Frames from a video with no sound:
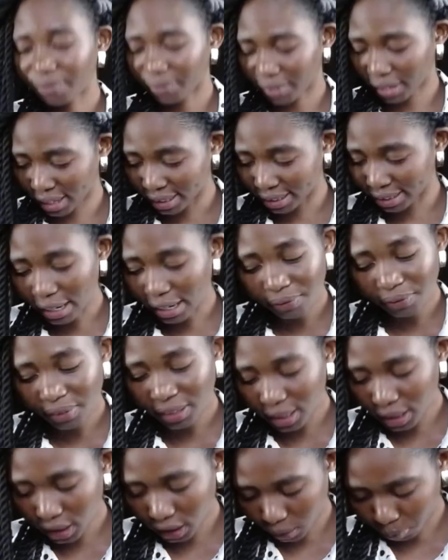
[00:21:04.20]
a
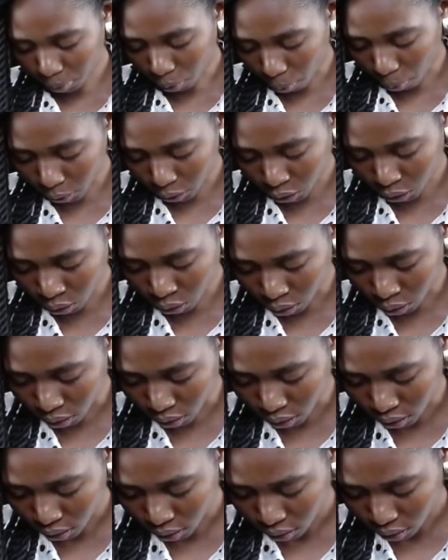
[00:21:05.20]
definite proportion
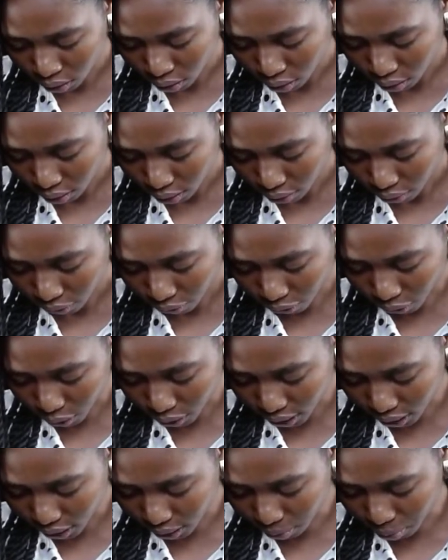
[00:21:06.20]
for these
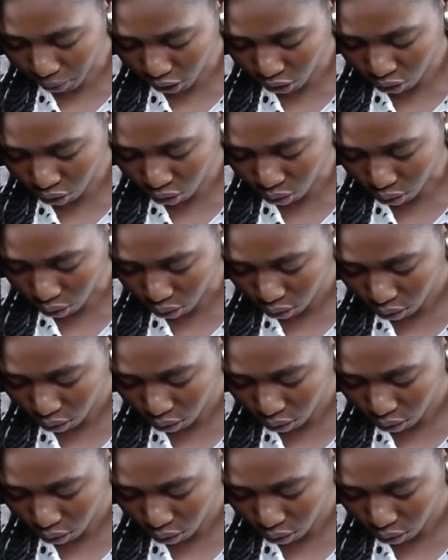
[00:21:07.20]
mixtures.